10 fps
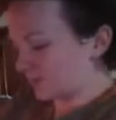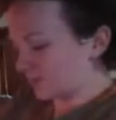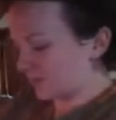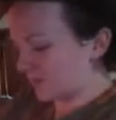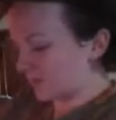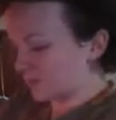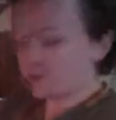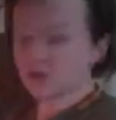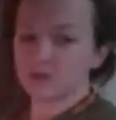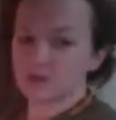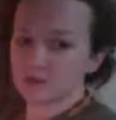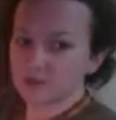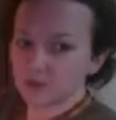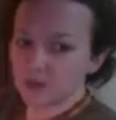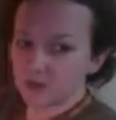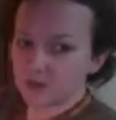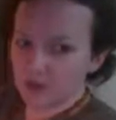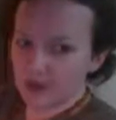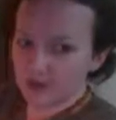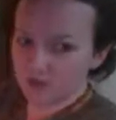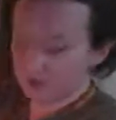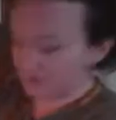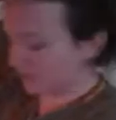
If you're doing something like apples,